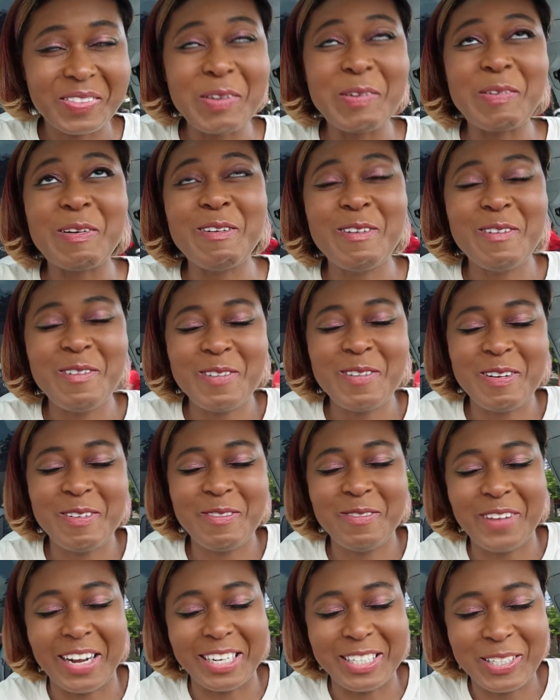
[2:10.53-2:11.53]

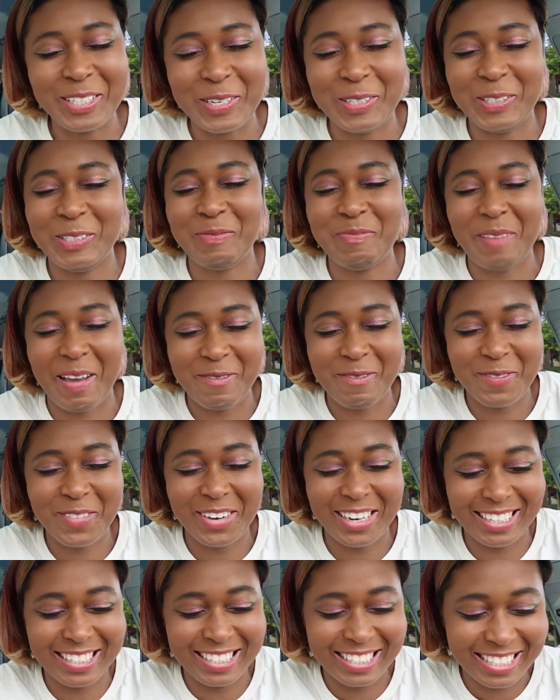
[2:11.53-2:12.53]
refresher
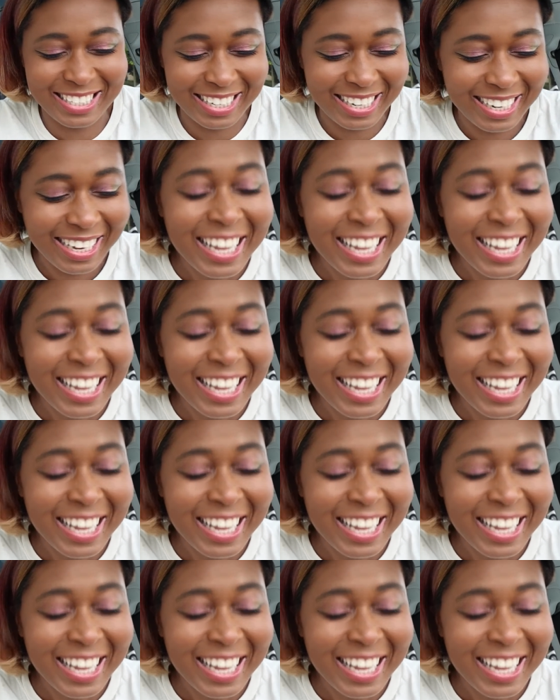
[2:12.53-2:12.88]
beverage.